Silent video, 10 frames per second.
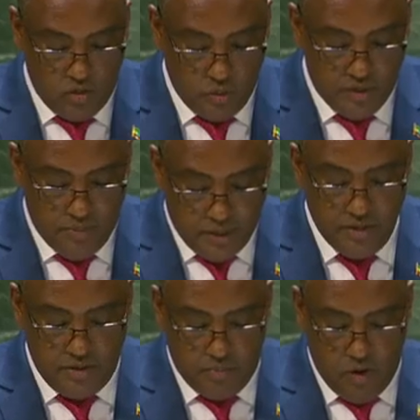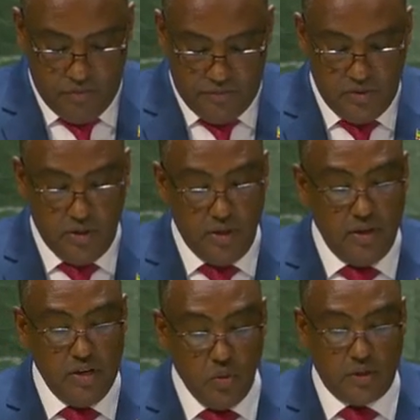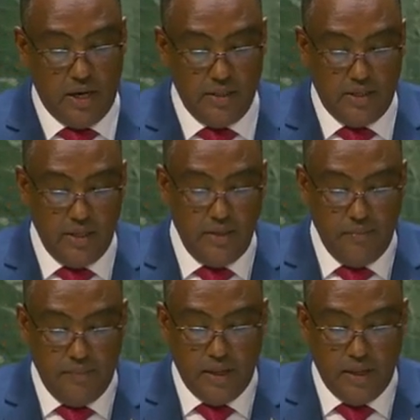to the principle of neutrality,